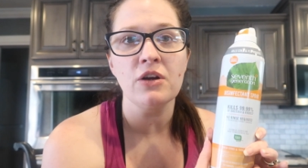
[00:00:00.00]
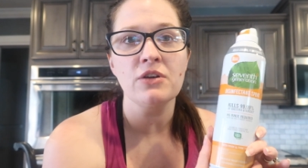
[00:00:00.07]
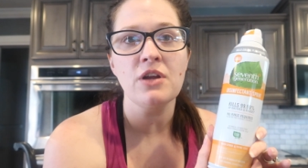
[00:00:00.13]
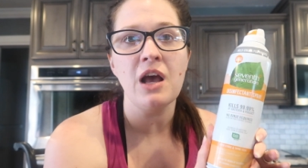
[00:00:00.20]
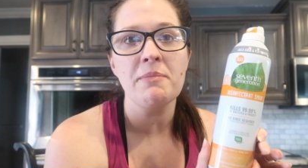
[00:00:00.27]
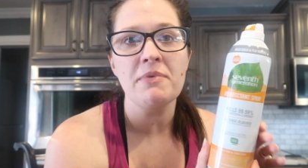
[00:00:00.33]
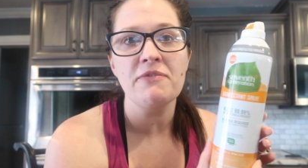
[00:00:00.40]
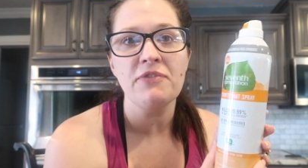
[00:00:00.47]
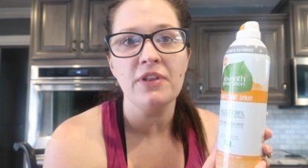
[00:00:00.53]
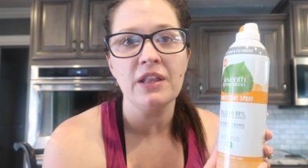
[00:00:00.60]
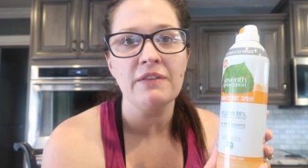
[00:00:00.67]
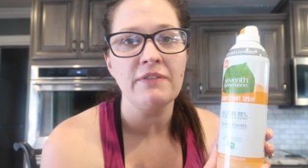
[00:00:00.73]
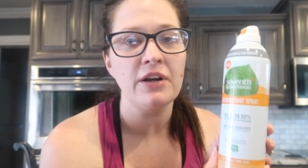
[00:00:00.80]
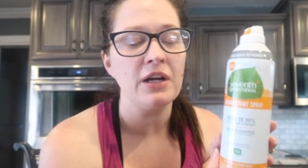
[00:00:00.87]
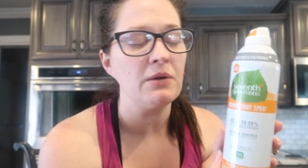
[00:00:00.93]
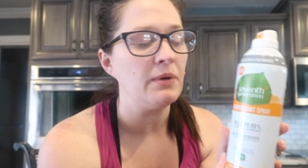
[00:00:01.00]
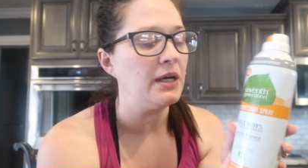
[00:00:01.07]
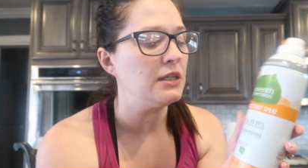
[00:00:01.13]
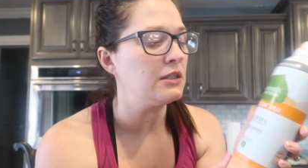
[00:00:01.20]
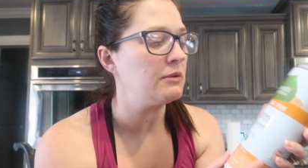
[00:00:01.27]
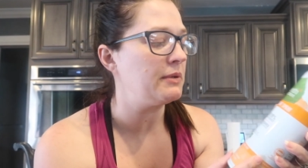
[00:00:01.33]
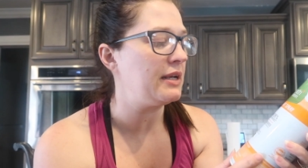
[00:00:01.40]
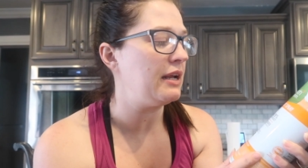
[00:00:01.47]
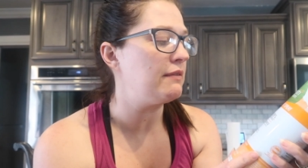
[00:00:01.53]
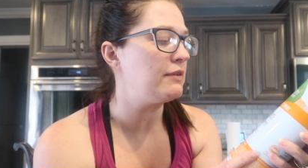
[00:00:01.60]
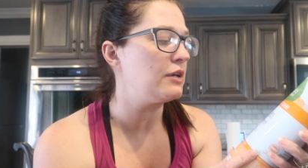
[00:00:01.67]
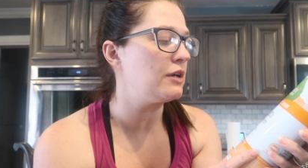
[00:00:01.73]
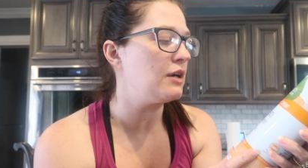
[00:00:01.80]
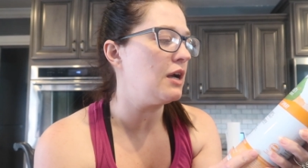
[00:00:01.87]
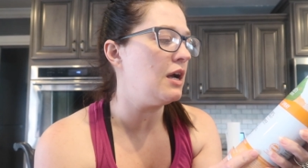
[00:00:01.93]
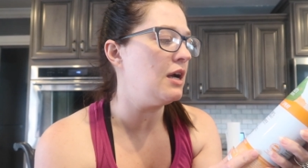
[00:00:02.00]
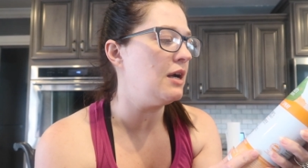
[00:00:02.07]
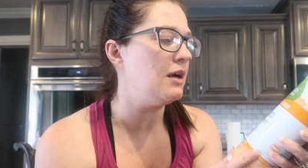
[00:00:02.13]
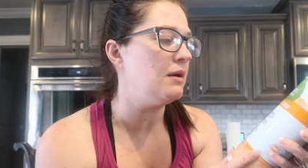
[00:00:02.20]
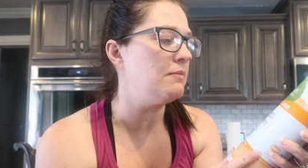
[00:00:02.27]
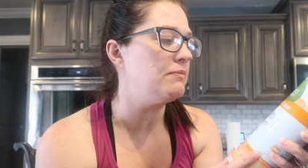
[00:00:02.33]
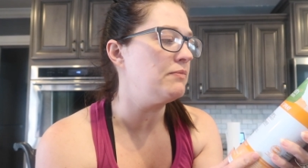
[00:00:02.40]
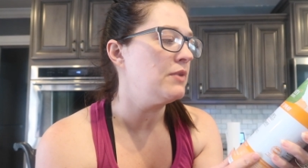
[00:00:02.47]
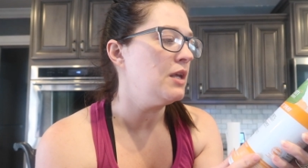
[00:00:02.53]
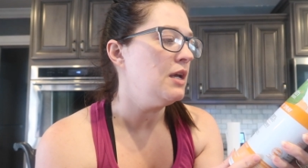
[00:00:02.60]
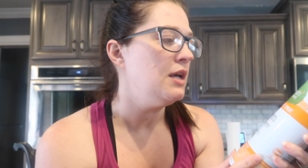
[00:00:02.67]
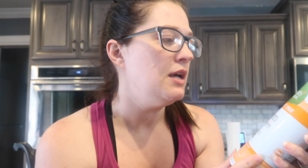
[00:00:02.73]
or not been feeling very well or whatever, um,